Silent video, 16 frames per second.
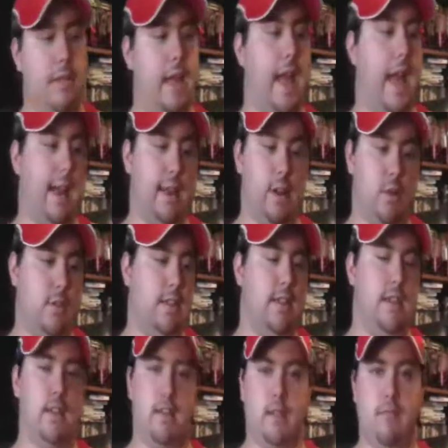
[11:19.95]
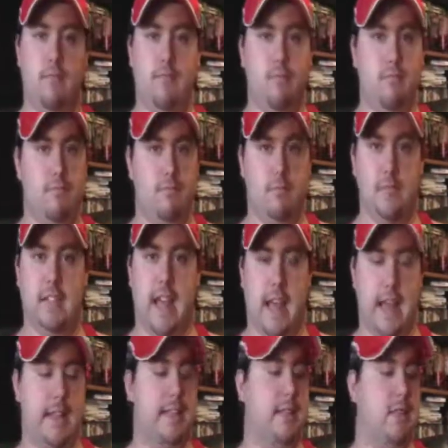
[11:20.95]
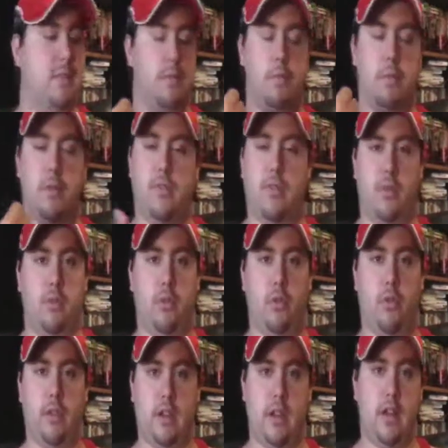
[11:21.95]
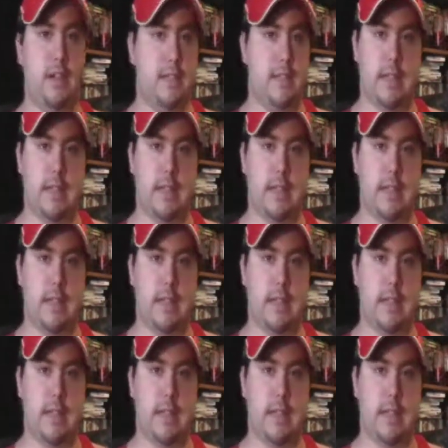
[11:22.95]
accuracy tests for both the guns,